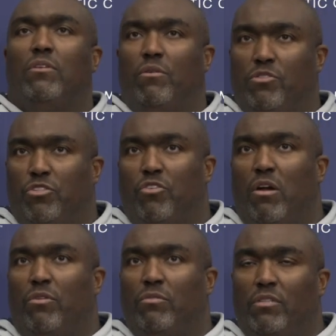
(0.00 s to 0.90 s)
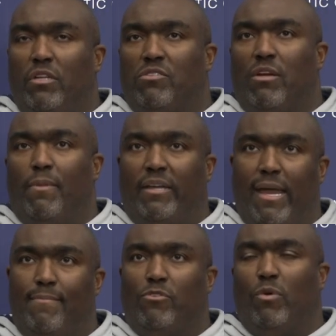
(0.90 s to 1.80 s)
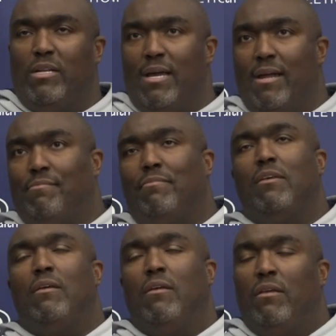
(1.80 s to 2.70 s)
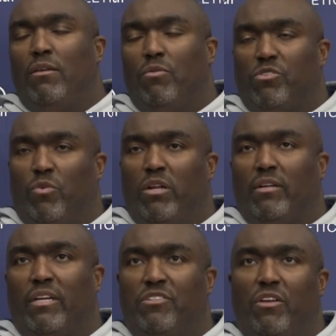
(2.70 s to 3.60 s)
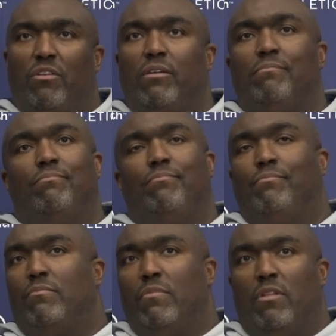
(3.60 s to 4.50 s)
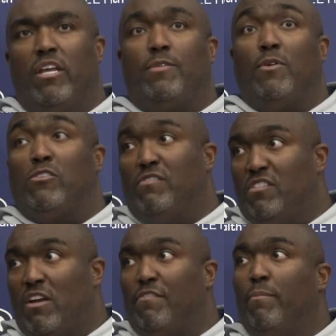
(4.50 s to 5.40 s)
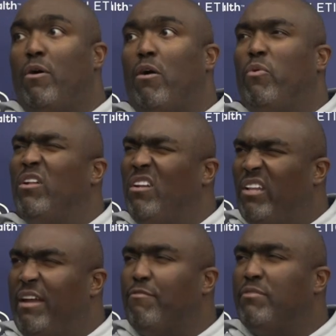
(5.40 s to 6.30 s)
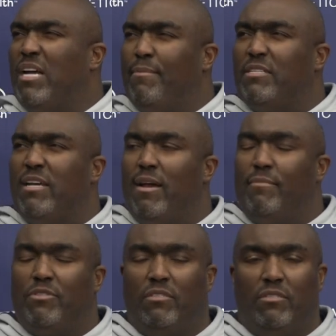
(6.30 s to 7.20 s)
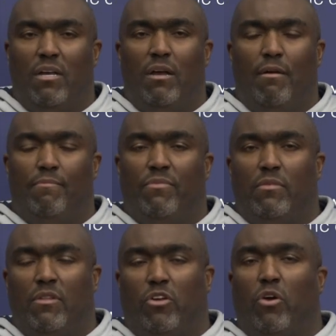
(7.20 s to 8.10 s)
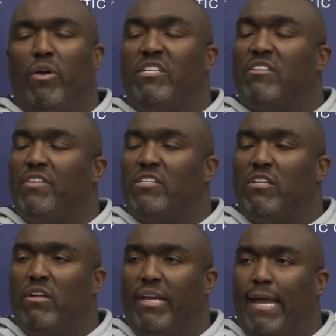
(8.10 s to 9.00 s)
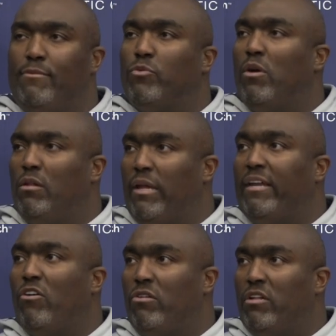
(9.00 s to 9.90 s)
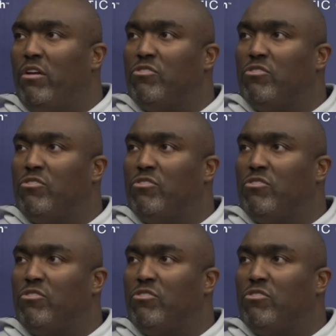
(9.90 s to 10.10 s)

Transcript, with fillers: it was a struggle. You know, some of the games and whatnot, you just want to continue to the explosiveness off the ball. We're a little late from time to times. Um, the cohesiveness on the games were late on in those